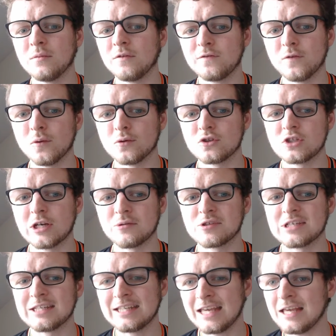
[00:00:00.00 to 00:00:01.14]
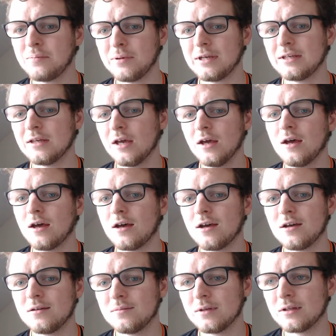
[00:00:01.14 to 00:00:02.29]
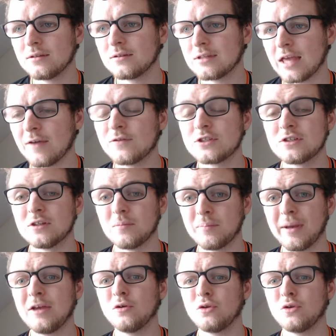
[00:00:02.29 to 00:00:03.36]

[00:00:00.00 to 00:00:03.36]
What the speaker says: for Chelsea, keeping Everton at bay.